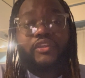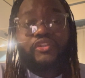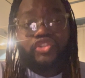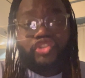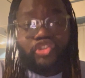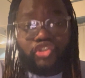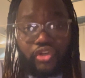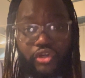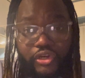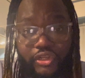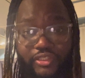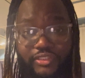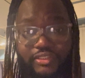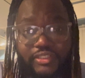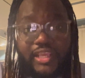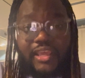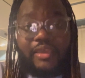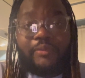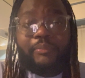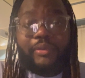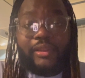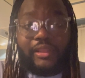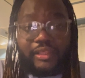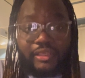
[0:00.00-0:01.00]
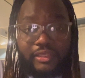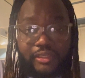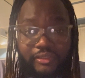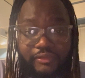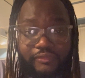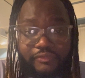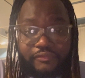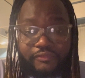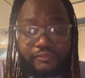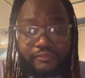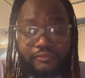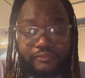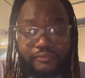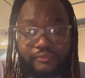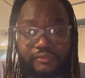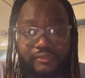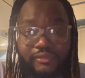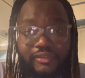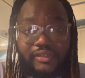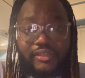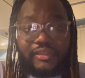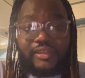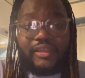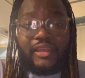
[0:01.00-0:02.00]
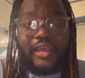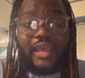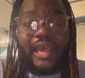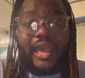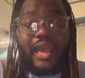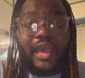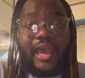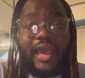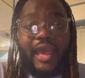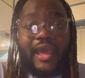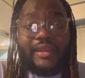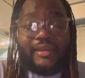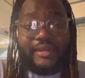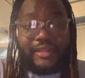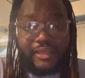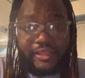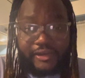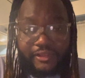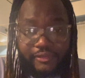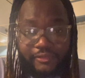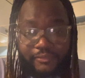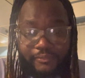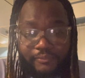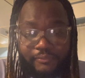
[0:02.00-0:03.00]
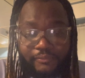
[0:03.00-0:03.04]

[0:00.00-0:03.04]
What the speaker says: Trust and believe. I did it.